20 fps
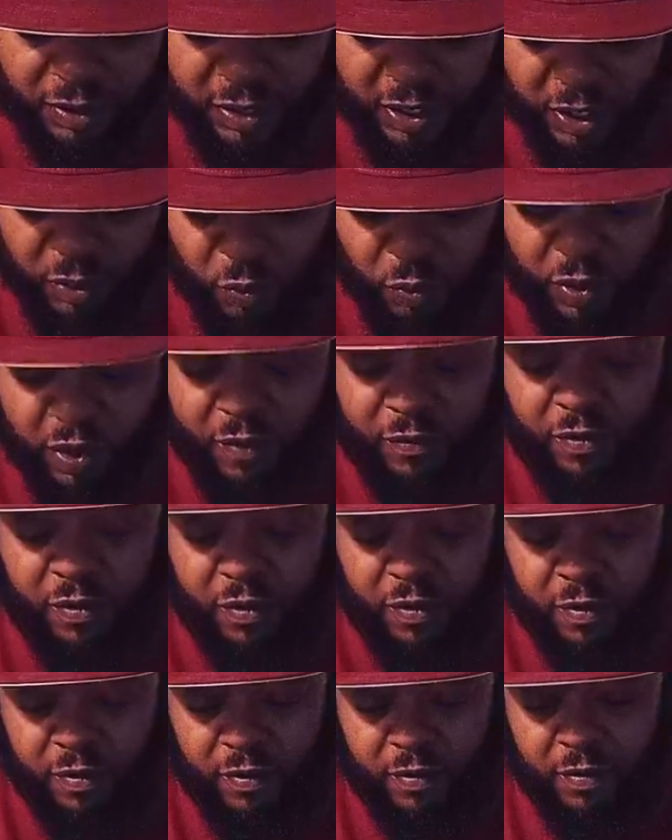the
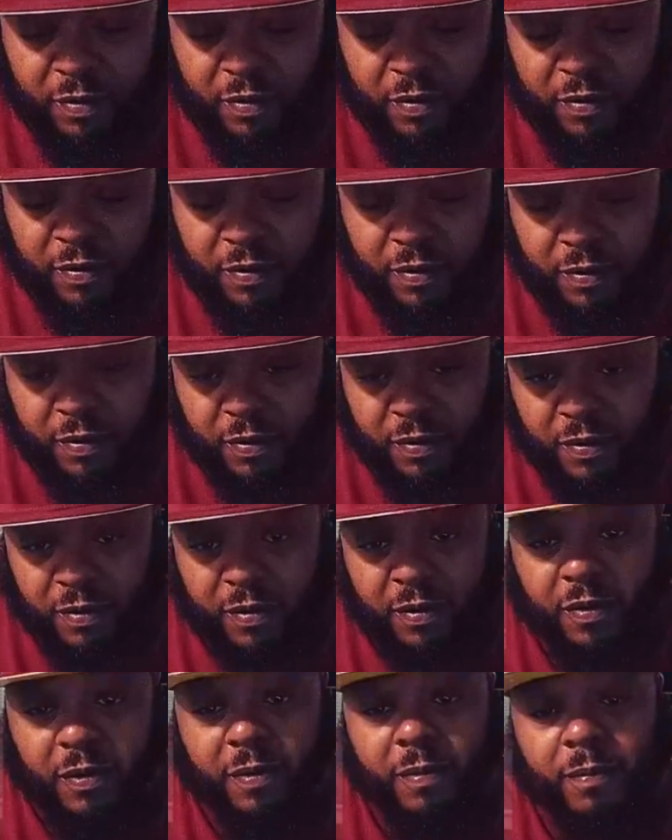River
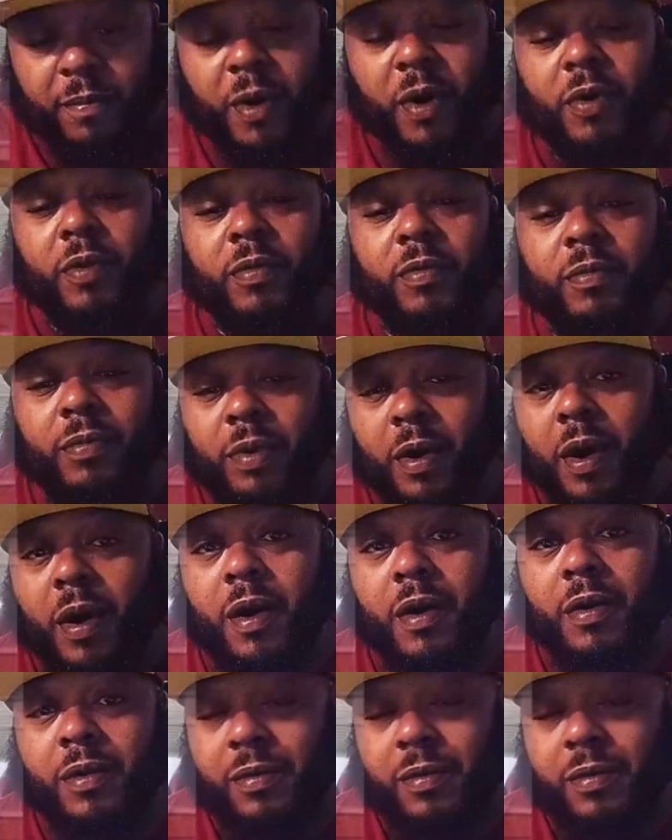Boat Brawl,